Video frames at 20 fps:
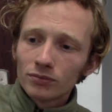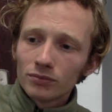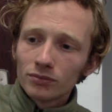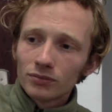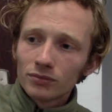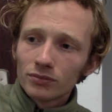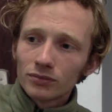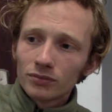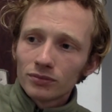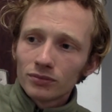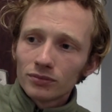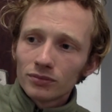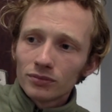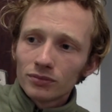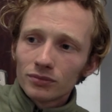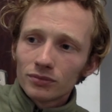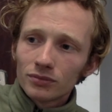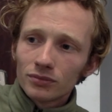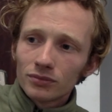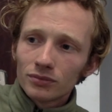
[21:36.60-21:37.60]

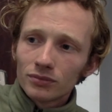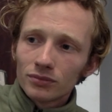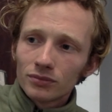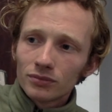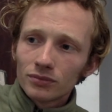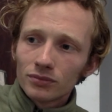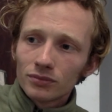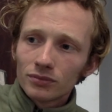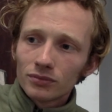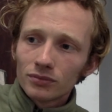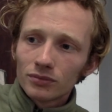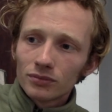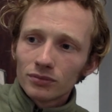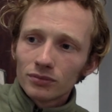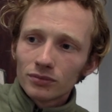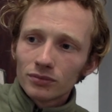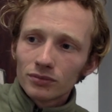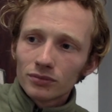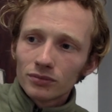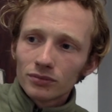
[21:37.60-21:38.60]

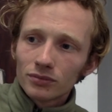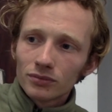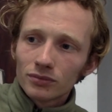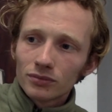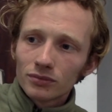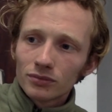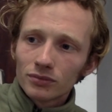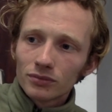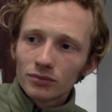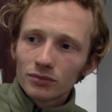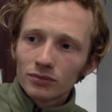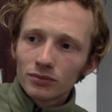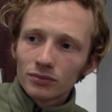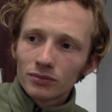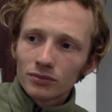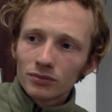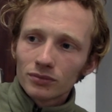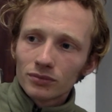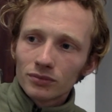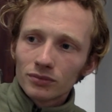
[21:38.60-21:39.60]
(no one is talking)